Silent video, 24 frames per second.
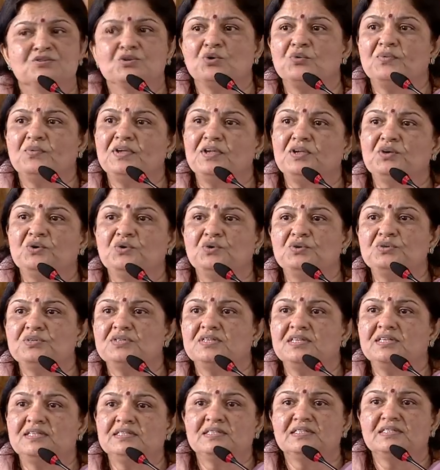So we
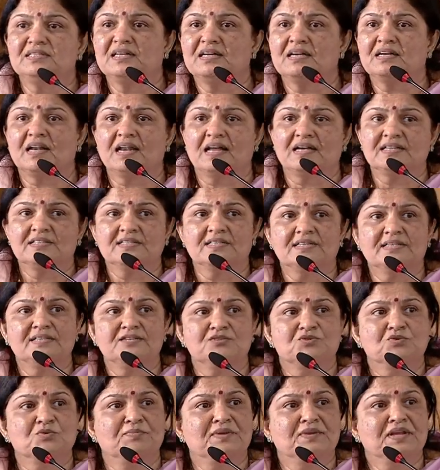use this in the
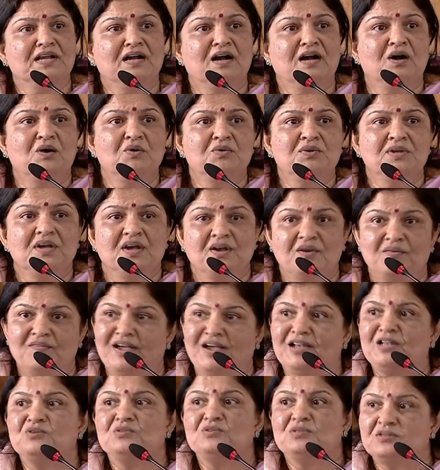classes to bring out
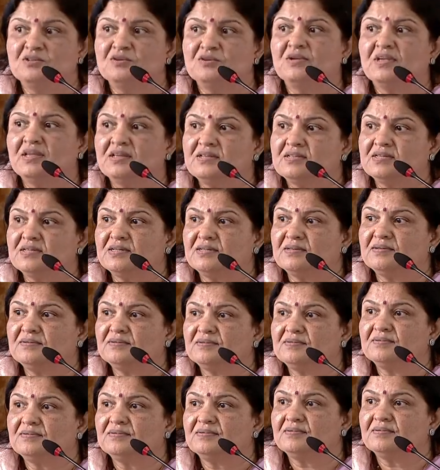values education.
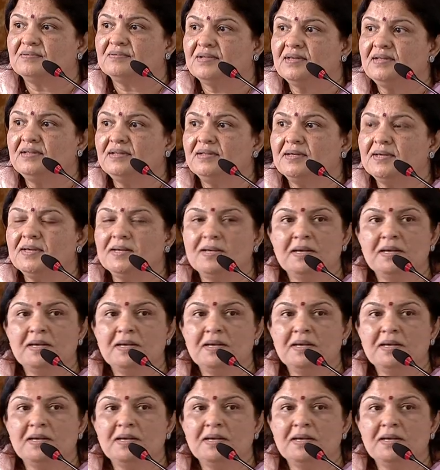right?